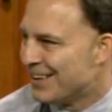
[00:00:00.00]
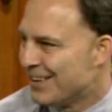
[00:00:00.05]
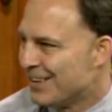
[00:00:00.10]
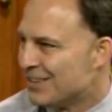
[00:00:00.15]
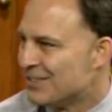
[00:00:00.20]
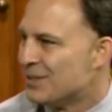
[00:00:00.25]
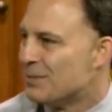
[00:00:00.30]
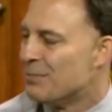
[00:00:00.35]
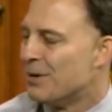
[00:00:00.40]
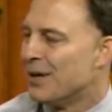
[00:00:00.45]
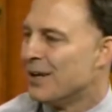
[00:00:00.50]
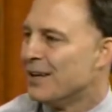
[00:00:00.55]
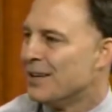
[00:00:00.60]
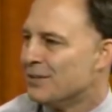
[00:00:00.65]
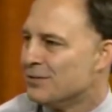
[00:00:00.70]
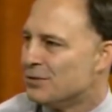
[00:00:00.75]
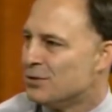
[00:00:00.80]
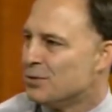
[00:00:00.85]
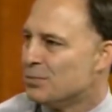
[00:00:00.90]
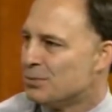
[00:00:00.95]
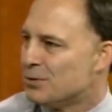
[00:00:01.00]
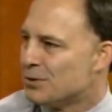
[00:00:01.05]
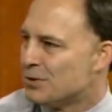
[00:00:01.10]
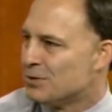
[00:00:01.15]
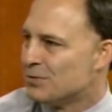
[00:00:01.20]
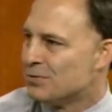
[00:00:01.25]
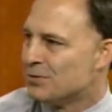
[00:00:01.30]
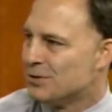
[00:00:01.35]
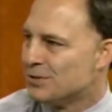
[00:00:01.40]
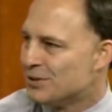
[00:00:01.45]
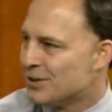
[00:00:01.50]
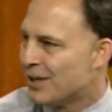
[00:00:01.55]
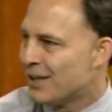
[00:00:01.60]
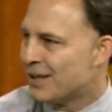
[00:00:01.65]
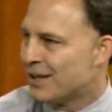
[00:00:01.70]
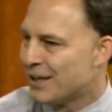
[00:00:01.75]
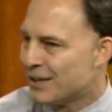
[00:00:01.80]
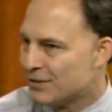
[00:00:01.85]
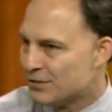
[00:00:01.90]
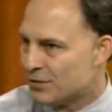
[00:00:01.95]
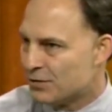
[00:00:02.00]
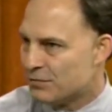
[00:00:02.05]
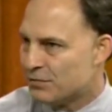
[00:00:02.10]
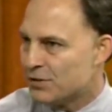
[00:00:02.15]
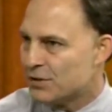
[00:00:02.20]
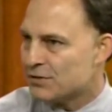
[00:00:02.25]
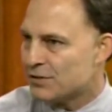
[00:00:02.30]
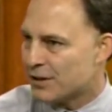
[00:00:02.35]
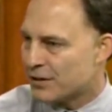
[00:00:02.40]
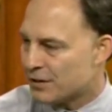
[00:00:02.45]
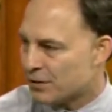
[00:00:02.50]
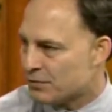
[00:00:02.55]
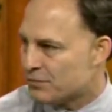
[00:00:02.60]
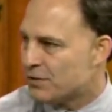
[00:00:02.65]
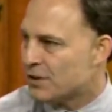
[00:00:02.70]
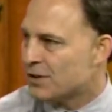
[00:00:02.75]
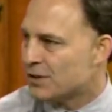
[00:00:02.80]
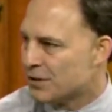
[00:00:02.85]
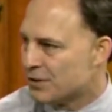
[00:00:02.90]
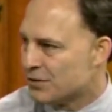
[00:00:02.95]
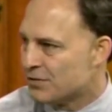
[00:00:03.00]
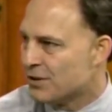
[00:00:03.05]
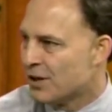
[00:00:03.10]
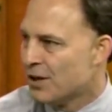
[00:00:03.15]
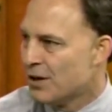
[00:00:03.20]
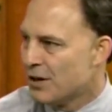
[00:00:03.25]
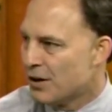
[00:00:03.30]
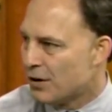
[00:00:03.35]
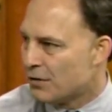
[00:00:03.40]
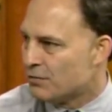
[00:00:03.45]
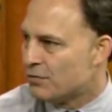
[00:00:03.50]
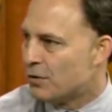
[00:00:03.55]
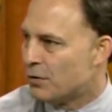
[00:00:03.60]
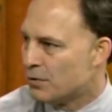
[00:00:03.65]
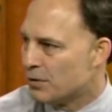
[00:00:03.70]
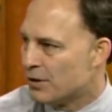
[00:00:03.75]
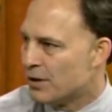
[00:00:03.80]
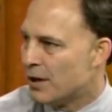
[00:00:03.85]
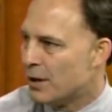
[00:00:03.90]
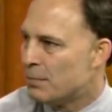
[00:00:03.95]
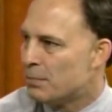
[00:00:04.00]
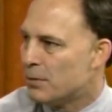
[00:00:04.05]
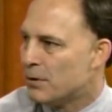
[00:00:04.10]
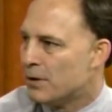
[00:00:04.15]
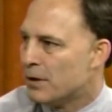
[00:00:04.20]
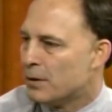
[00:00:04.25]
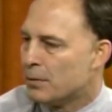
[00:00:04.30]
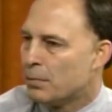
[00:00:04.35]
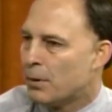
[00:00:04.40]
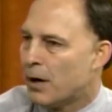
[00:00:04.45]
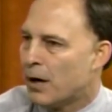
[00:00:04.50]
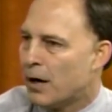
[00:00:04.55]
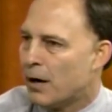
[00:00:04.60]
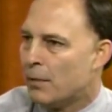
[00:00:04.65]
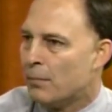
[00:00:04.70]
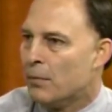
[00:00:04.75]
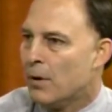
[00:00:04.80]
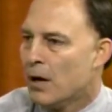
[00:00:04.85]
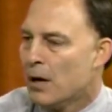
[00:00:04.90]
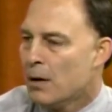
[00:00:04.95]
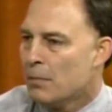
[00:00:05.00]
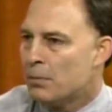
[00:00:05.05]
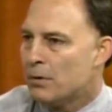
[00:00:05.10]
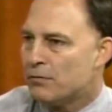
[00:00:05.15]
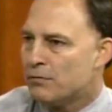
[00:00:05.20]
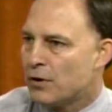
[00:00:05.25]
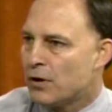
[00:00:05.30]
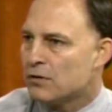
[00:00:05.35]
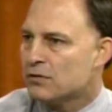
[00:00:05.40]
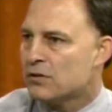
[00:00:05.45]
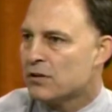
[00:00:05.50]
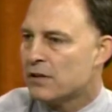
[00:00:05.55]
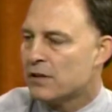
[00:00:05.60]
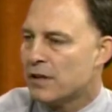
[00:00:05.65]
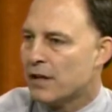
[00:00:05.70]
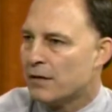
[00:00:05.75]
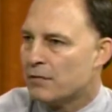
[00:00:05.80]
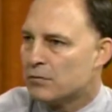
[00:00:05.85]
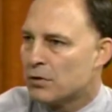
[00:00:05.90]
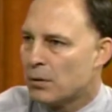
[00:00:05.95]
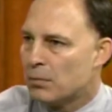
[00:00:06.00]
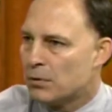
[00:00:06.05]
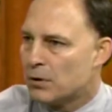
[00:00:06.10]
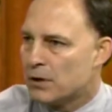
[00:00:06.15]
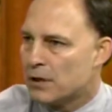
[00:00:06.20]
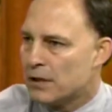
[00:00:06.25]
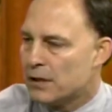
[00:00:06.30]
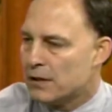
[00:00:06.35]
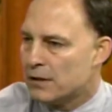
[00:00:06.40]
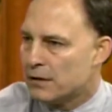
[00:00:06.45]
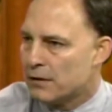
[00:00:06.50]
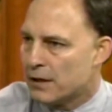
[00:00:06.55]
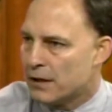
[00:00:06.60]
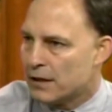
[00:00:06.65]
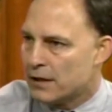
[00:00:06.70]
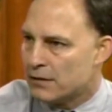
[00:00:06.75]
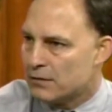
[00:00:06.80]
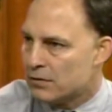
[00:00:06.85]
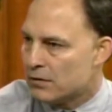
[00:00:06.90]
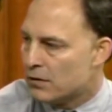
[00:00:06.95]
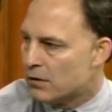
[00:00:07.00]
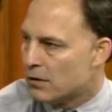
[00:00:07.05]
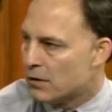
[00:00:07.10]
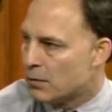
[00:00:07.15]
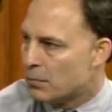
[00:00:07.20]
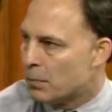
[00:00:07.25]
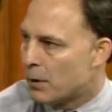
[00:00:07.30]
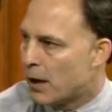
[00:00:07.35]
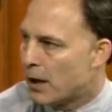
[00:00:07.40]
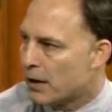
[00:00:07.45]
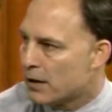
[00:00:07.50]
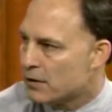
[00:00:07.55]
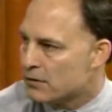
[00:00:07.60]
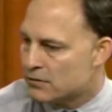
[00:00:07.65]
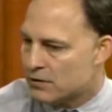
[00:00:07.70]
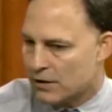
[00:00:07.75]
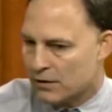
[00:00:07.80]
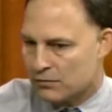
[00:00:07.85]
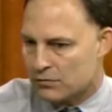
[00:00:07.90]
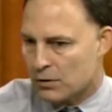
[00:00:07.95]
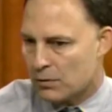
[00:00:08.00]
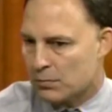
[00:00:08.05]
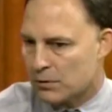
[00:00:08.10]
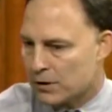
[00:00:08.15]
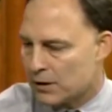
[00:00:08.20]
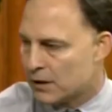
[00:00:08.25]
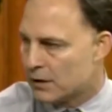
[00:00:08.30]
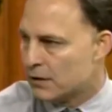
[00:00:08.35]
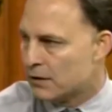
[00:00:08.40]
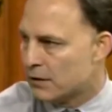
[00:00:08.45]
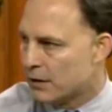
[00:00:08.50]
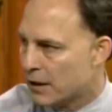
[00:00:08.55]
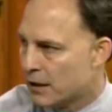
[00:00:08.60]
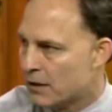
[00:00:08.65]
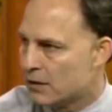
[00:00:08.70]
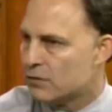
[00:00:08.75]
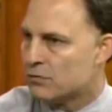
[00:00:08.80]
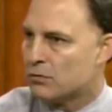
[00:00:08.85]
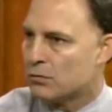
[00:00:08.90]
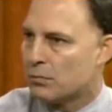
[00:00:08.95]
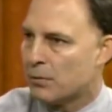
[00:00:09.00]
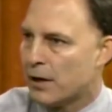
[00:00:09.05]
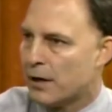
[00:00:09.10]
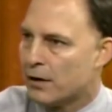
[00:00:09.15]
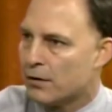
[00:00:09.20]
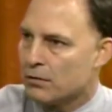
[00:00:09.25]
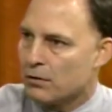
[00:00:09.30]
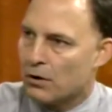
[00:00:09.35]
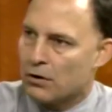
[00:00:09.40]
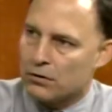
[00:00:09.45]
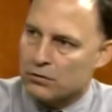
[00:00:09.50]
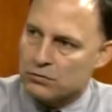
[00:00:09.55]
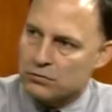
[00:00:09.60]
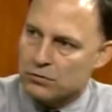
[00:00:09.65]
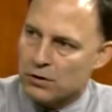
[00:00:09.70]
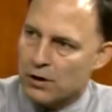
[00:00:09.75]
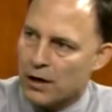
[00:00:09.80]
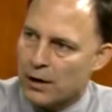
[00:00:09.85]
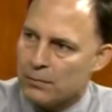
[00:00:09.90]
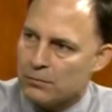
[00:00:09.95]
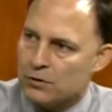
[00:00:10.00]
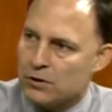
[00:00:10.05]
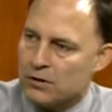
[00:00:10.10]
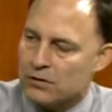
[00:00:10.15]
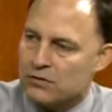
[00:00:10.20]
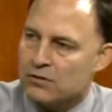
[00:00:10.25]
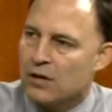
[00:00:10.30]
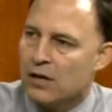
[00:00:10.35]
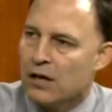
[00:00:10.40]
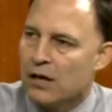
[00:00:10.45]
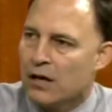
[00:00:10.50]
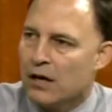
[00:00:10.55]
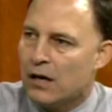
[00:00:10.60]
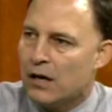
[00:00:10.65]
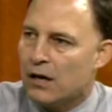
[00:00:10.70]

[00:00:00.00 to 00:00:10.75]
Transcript: that somebody has Dupuytren's when you shake hands, and it feels like their fingers are folded up in their palm. But functionally, they have trouble getting their hands into their pockets. They have trouble getting their hands around larger objects. So